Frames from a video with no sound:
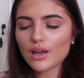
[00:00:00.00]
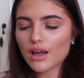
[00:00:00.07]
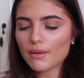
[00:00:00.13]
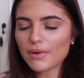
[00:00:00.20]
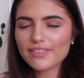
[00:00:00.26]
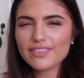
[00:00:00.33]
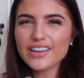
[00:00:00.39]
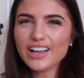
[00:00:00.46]

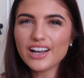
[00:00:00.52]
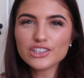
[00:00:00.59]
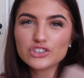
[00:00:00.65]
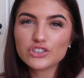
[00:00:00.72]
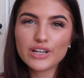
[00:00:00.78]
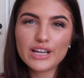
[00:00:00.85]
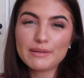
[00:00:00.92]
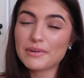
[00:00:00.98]
I think I
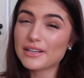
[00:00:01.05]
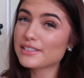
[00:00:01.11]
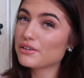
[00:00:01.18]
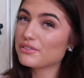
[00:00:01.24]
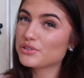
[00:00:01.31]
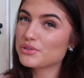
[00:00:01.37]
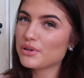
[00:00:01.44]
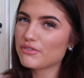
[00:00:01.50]
treated
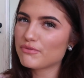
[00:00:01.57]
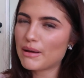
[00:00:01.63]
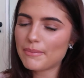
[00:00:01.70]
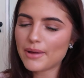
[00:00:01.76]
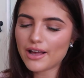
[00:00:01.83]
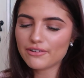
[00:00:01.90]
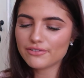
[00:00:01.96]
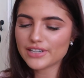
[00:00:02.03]
myself to it for my
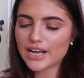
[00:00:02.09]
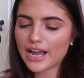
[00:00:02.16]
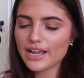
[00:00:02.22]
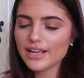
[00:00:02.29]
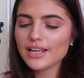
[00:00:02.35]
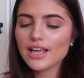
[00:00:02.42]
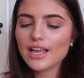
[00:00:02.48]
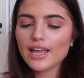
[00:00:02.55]

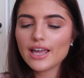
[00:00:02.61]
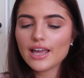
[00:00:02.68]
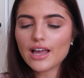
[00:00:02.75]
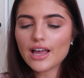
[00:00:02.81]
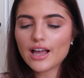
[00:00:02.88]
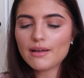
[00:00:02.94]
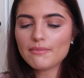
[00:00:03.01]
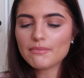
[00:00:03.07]
birthday.
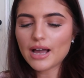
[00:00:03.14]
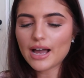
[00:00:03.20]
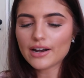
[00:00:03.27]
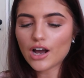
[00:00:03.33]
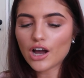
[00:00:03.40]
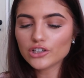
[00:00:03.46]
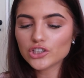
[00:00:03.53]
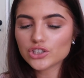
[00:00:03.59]
And
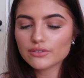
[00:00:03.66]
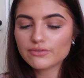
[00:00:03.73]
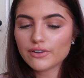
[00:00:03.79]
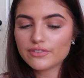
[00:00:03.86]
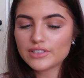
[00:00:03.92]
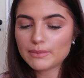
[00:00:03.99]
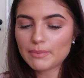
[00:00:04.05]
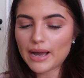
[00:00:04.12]

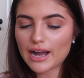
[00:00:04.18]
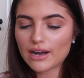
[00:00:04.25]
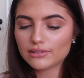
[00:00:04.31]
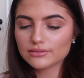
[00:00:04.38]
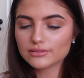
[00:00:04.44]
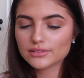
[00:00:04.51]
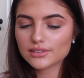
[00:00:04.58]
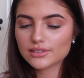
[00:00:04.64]

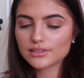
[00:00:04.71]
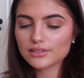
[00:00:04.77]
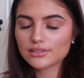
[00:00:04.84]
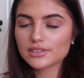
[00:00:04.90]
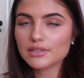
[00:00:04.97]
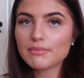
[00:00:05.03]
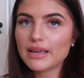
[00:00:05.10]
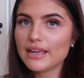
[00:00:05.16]
£150
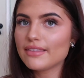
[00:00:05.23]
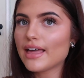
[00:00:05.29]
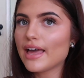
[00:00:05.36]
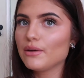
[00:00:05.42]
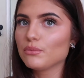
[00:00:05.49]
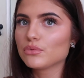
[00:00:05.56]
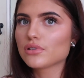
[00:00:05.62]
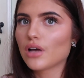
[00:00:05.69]
to me
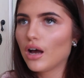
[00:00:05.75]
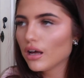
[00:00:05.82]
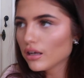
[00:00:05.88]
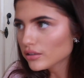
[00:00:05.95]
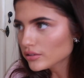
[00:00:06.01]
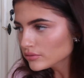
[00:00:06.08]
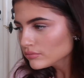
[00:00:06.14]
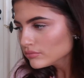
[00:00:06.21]
then was like,
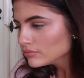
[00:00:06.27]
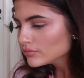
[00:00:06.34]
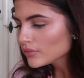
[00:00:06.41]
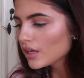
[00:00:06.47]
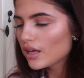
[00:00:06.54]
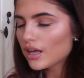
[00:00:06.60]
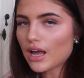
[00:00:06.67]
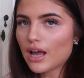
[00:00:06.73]

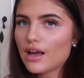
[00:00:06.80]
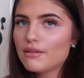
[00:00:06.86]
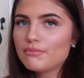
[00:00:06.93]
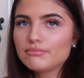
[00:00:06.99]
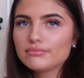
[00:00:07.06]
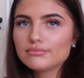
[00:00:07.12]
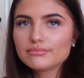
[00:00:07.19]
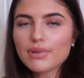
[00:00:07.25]

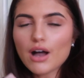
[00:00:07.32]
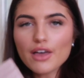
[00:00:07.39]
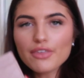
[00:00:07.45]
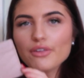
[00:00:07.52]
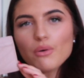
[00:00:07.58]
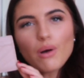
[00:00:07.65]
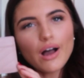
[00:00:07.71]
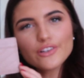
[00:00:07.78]
But I
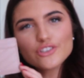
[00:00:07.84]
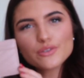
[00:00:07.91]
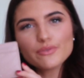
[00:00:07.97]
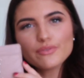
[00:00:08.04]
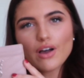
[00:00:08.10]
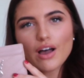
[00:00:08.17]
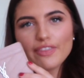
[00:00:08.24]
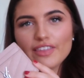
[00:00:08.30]
thought
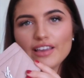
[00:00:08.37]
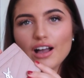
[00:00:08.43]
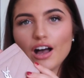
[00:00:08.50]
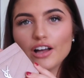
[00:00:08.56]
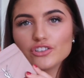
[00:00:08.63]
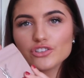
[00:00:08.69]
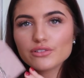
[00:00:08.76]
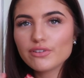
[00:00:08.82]
I think
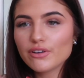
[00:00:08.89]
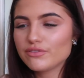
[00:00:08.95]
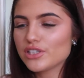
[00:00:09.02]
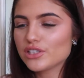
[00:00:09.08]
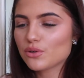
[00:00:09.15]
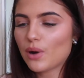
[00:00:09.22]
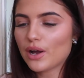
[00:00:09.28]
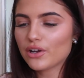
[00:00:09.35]

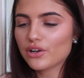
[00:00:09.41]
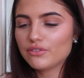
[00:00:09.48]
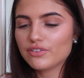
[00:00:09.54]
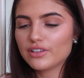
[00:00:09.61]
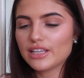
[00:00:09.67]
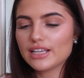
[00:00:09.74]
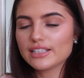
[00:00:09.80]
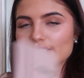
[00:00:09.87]
150 is quite good
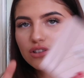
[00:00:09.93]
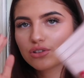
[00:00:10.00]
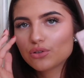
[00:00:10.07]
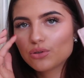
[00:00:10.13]
for this. It's